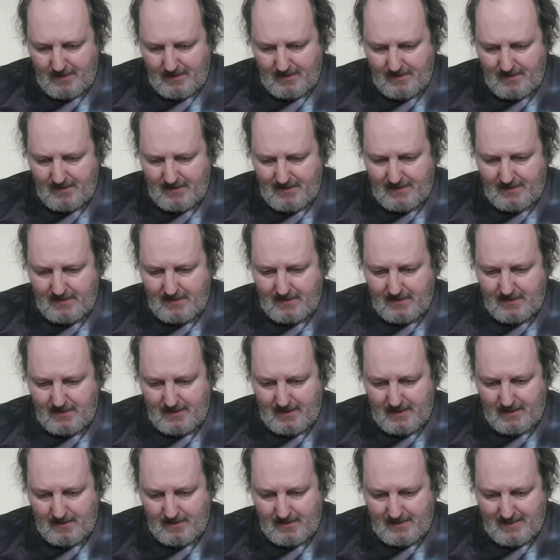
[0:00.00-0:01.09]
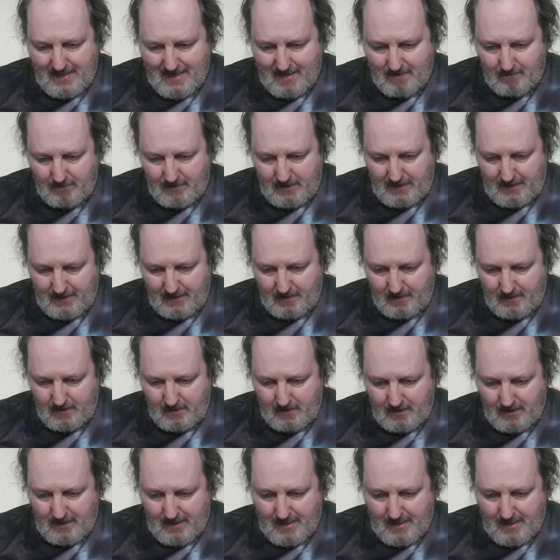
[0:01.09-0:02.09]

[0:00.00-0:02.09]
deleted scenes, outtakes,